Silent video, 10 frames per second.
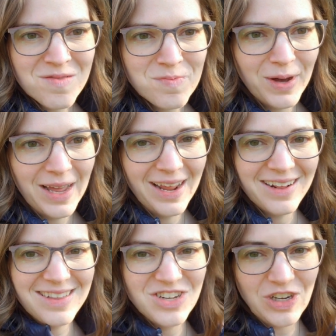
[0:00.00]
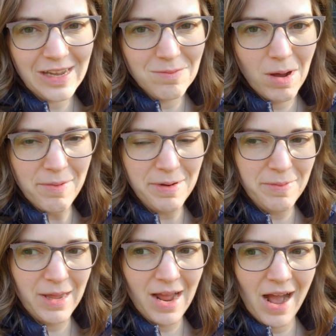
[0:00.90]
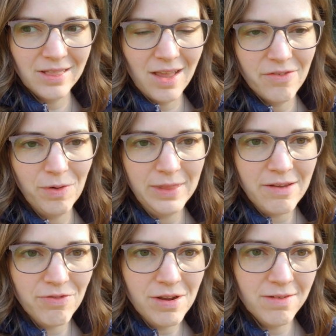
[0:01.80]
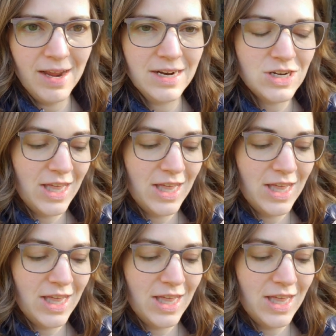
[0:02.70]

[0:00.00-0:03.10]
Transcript: But the chicken mom and me, I love when they free range.